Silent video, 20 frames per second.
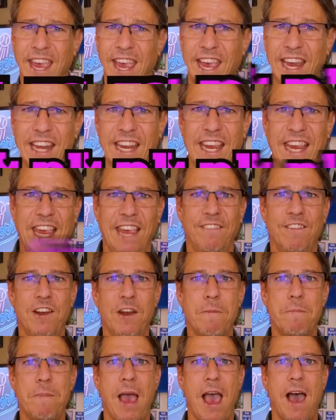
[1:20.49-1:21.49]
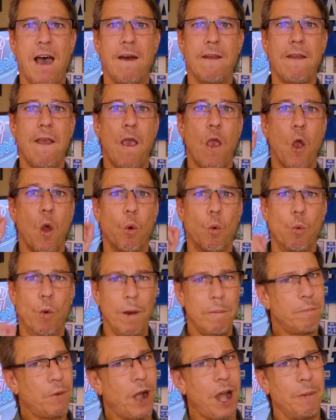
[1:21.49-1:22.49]
and even about
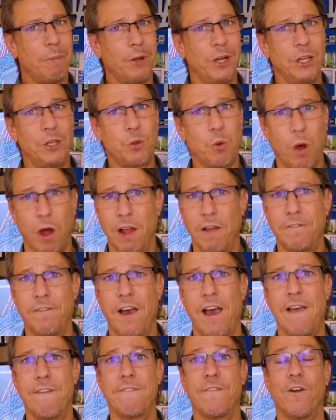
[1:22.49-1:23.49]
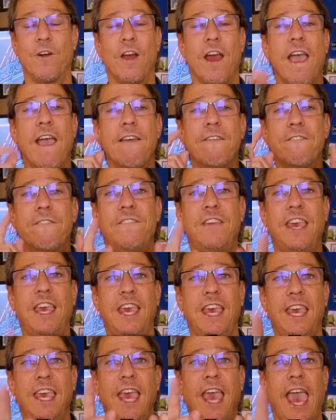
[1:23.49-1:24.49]
what properties qualify for a
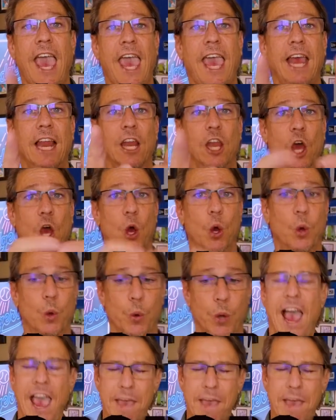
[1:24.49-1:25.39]
VA loan.